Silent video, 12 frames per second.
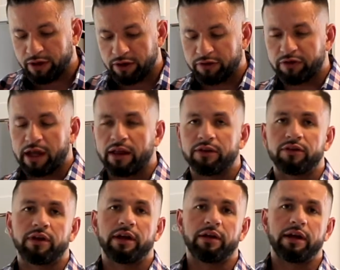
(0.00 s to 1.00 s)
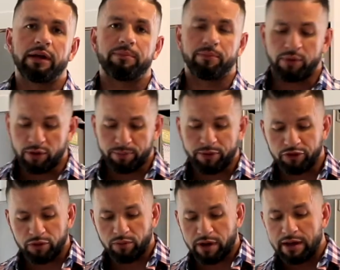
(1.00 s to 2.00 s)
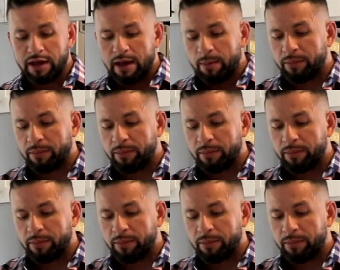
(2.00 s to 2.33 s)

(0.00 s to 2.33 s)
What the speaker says: You can scale it to any purpose you want.